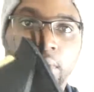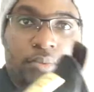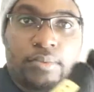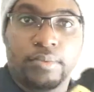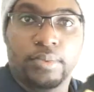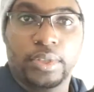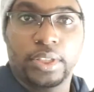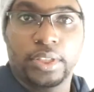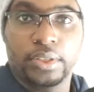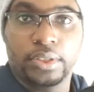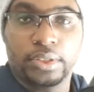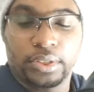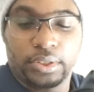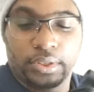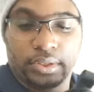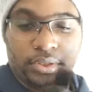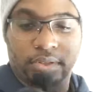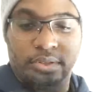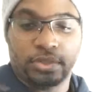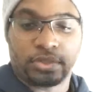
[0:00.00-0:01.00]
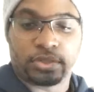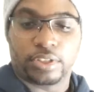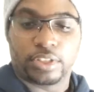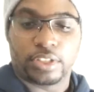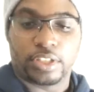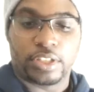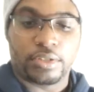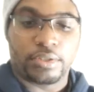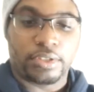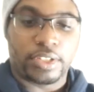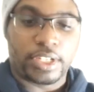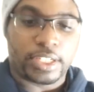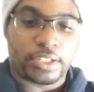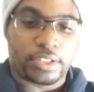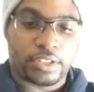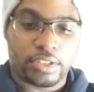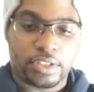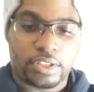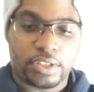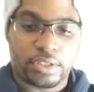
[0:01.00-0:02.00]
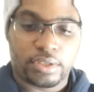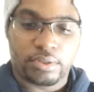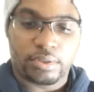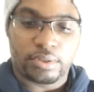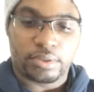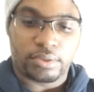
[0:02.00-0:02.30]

What? You know, you got your little